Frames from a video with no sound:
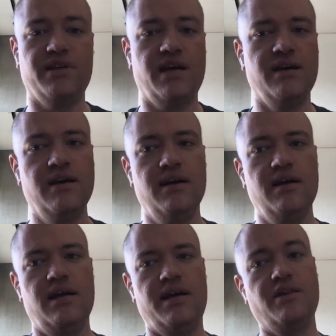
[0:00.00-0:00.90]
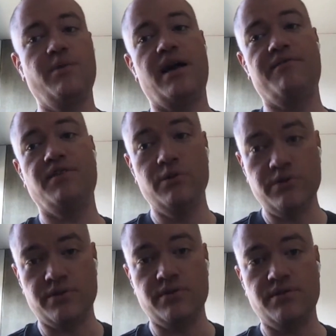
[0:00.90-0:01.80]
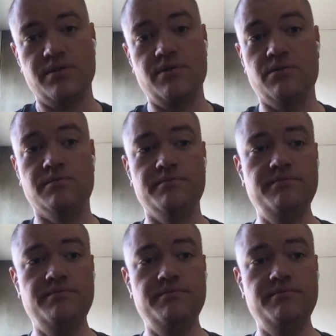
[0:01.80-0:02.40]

that. And then we have users who